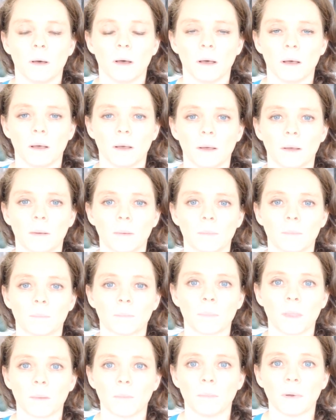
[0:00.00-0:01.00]
a
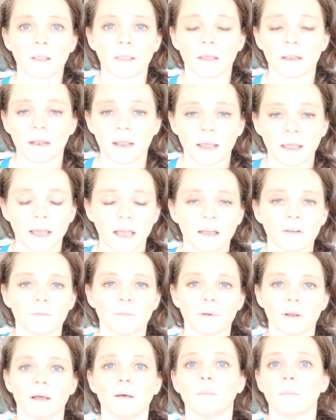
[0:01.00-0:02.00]
month and a
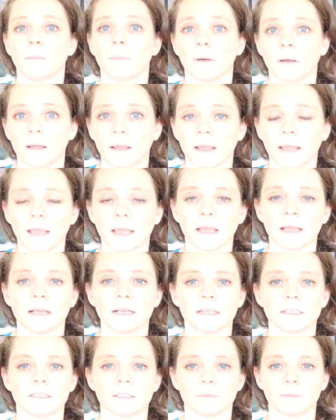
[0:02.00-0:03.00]
half without buying it
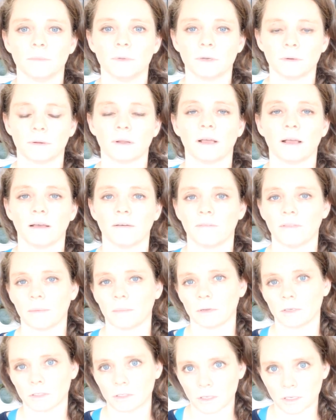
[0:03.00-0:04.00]
because we don't have
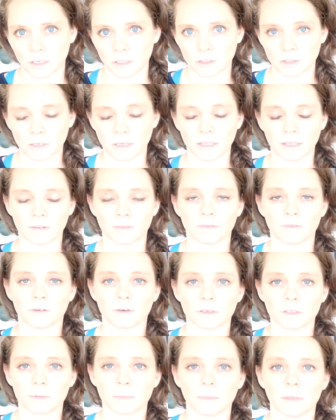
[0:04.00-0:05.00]
that much laundry in the
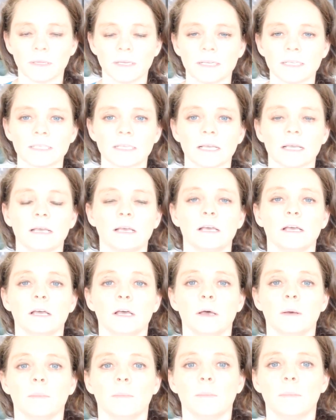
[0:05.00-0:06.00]
first place,
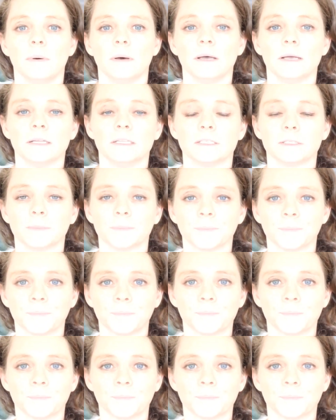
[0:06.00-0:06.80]
but